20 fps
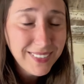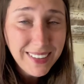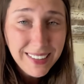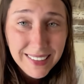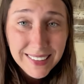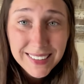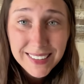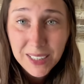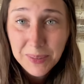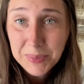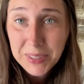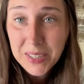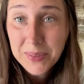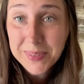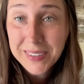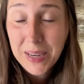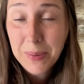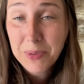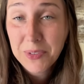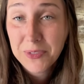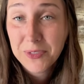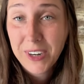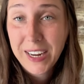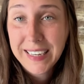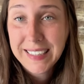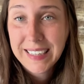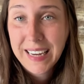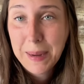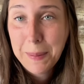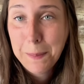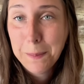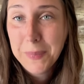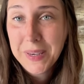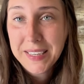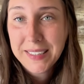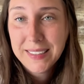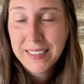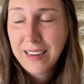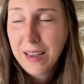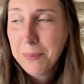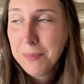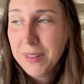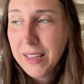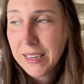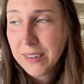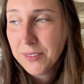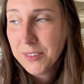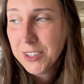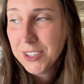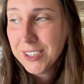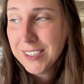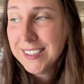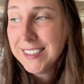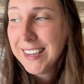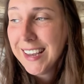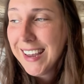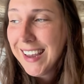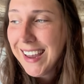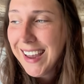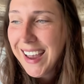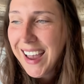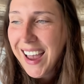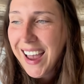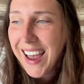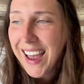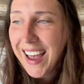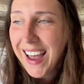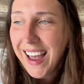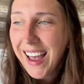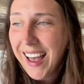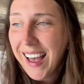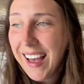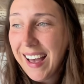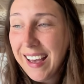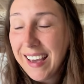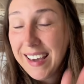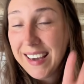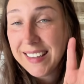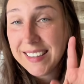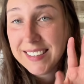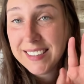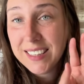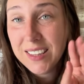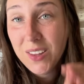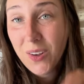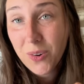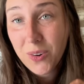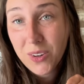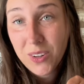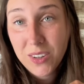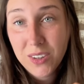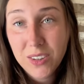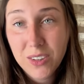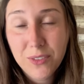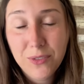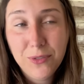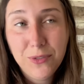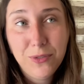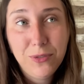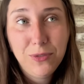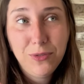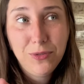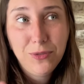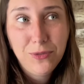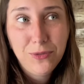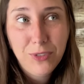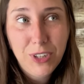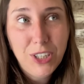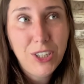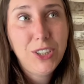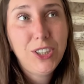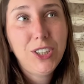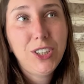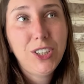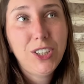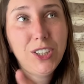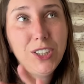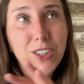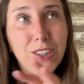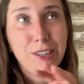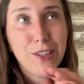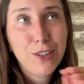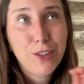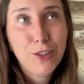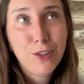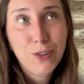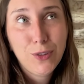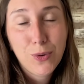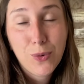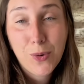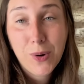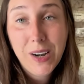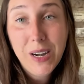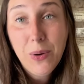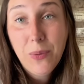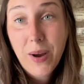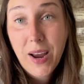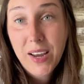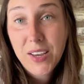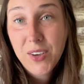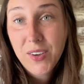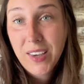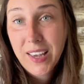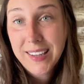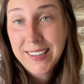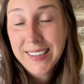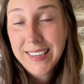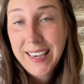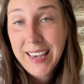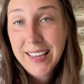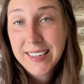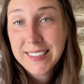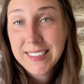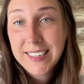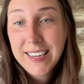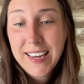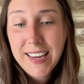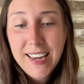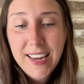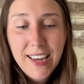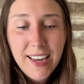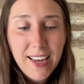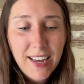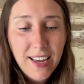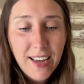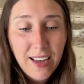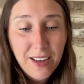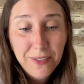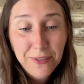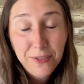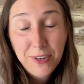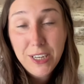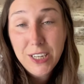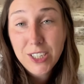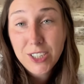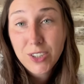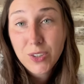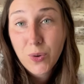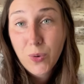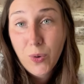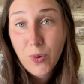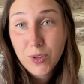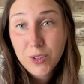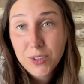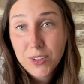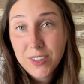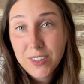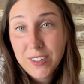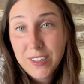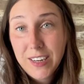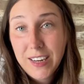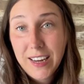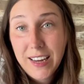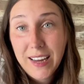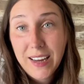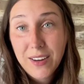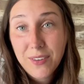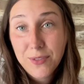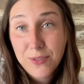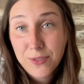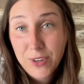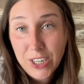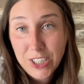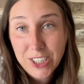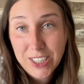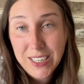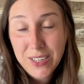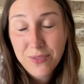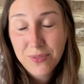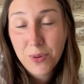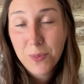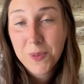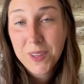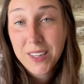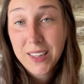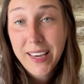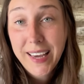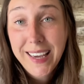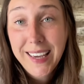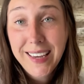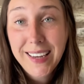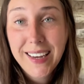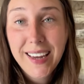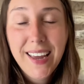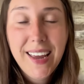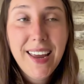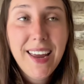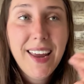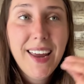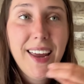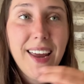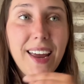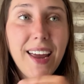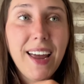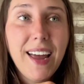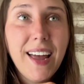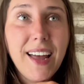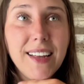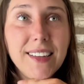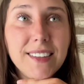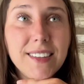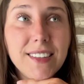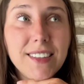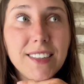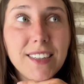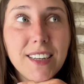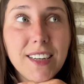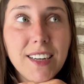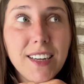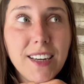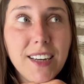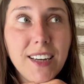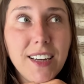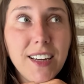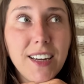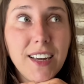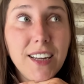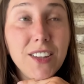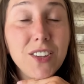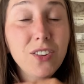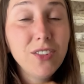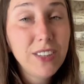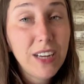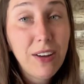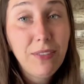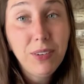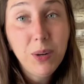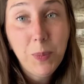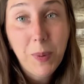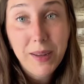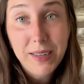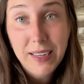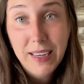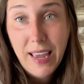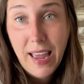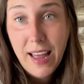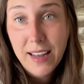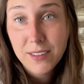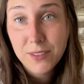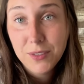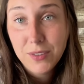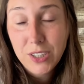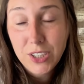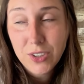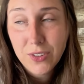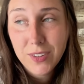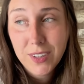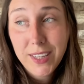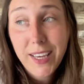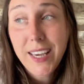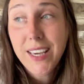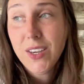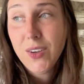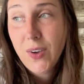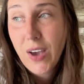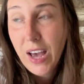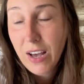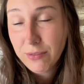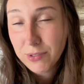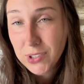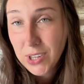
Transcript: Sometimes I'm afraid I'm mixing up languages. It's a local fish store where you can get fish caught freshly from the lake, and not everybody can fish on the lake. You have to